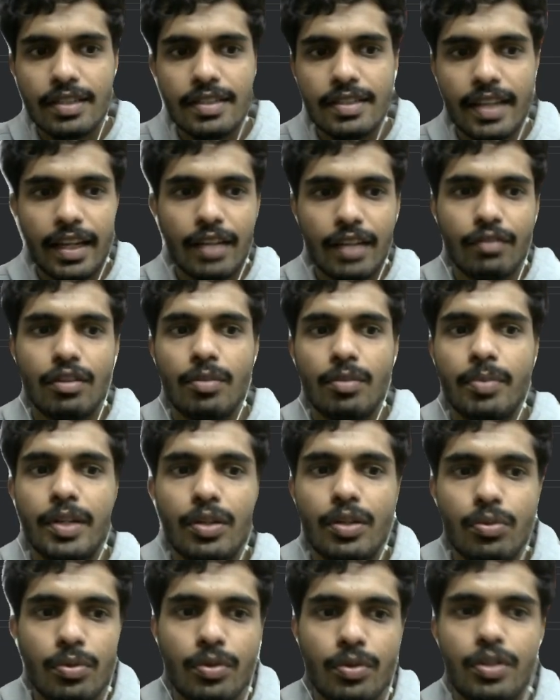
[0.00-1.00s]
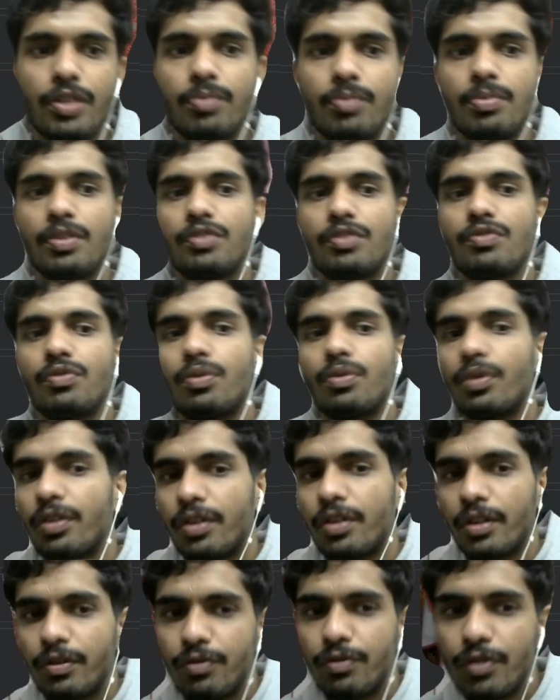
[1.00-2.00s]
second will be 200 plus
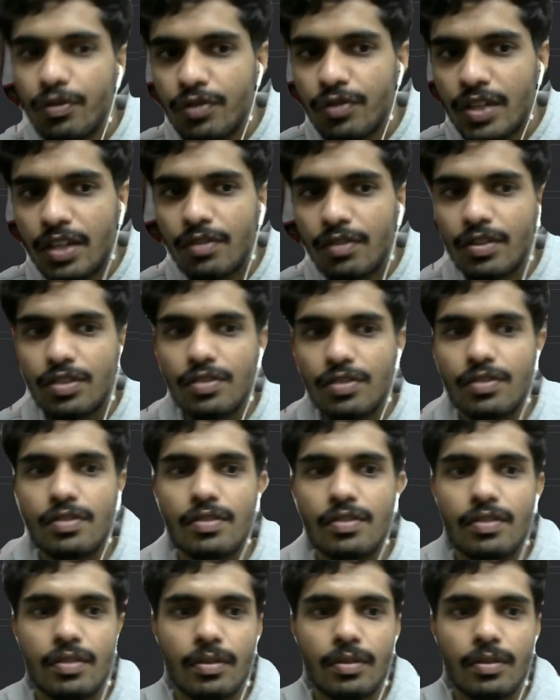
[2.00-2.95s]
450, which is